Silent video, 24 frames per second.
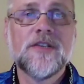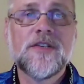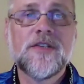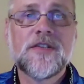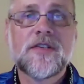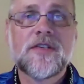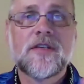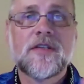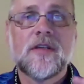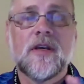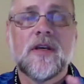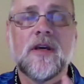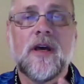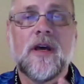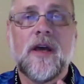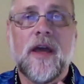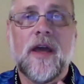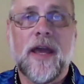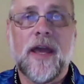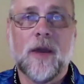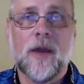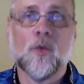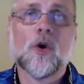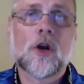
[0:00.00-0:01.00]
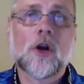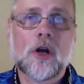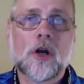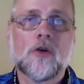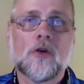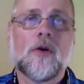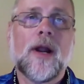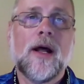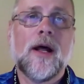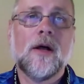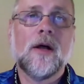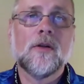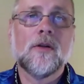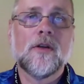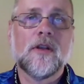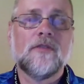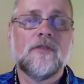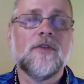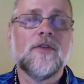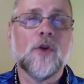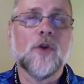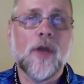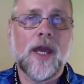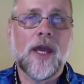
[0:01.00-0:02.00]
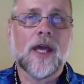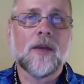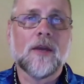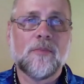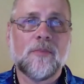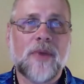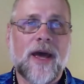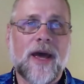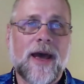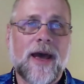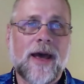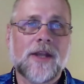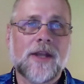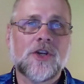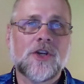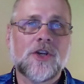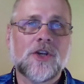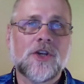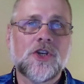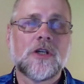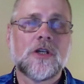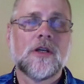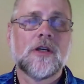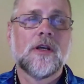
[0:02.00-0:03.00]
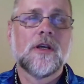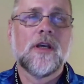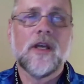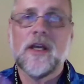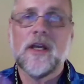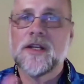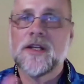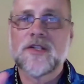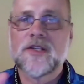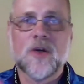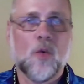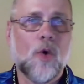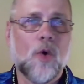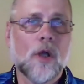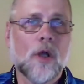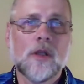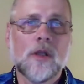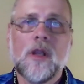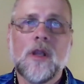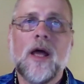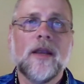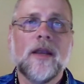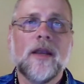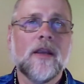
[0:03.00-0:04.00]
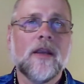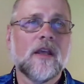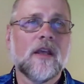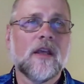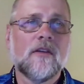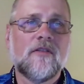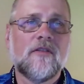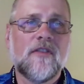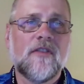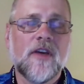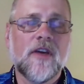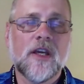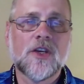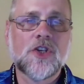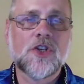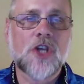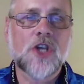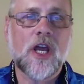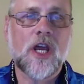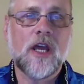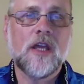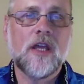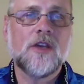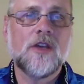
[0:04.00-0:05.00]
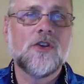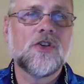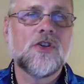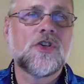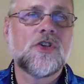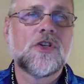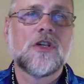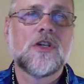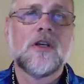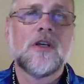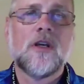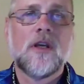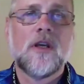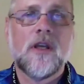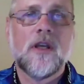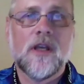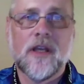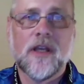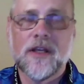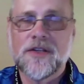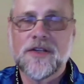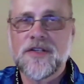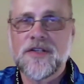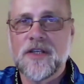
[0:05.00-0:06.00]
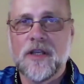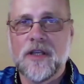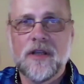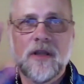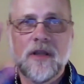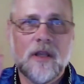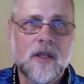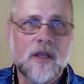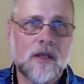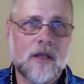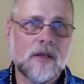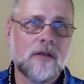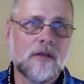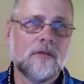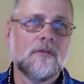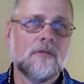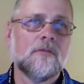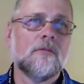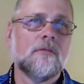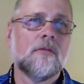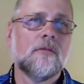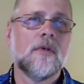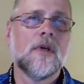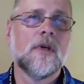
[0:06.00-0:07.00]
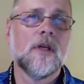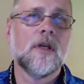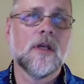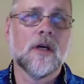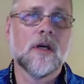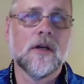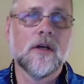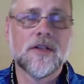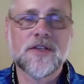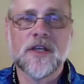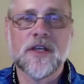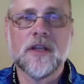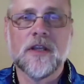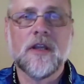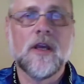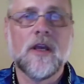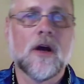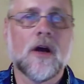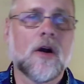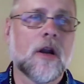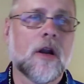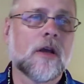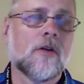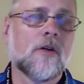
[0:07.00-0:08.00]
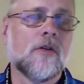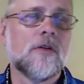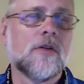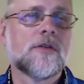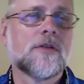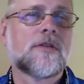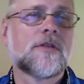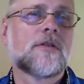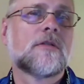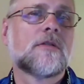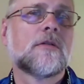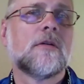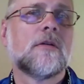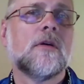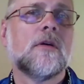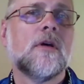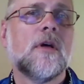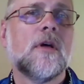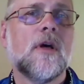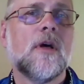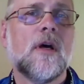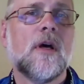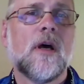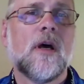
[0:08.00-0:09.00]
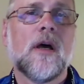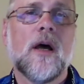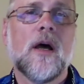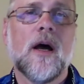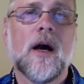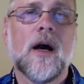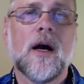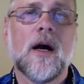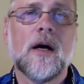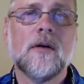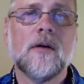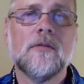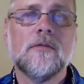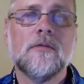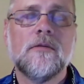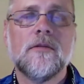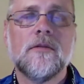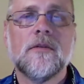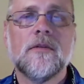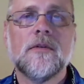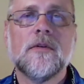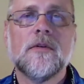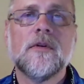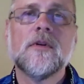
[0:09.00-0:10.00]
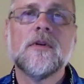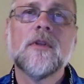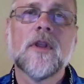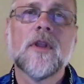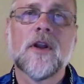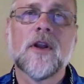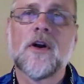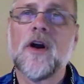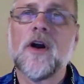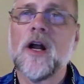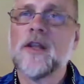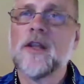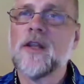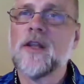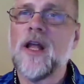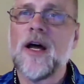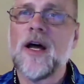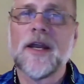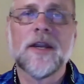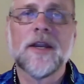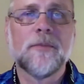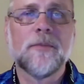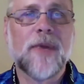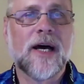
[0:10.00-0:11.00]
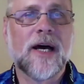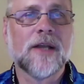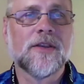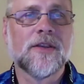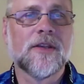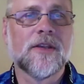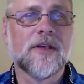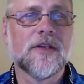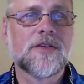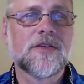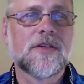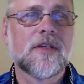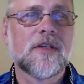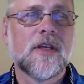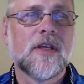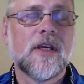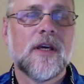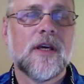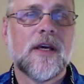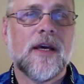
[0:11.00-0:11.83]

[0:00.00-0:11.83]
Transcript: is a workaround if you can't patch it's a one-line config change. It's in the, you know, it's in the articles uh, that are online about this.